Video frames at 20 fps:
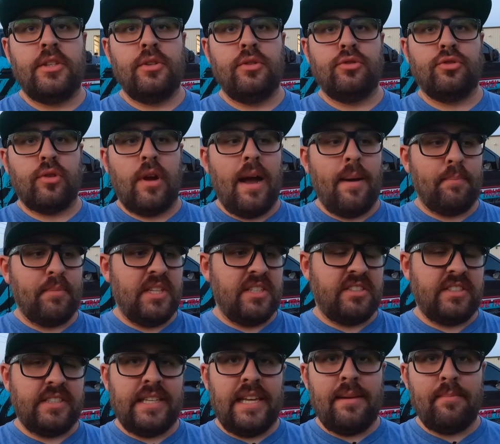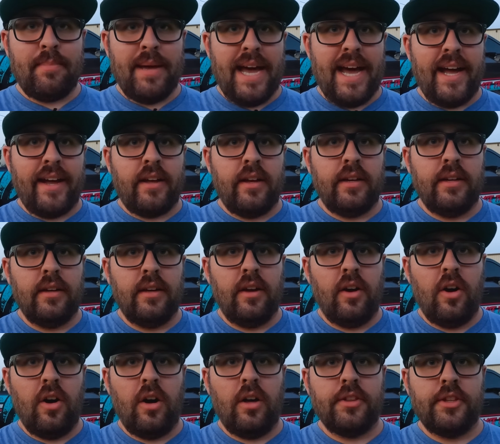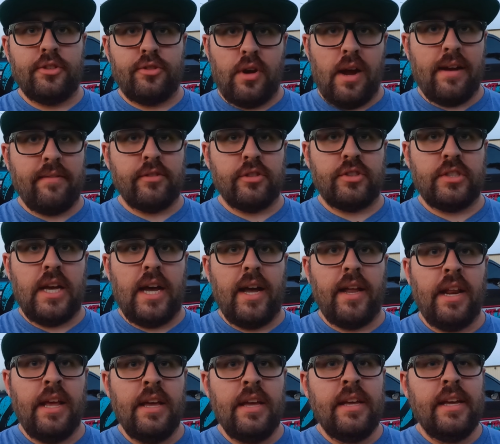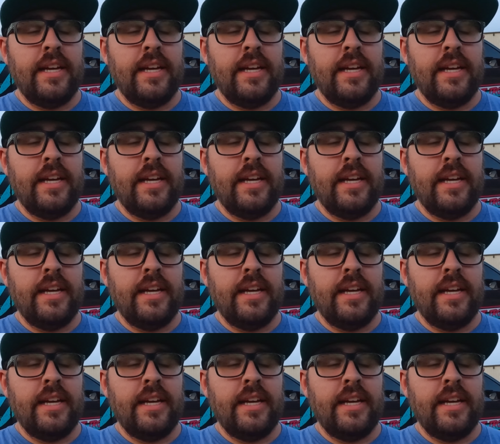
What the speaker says: to drop the seat back on the driver's side.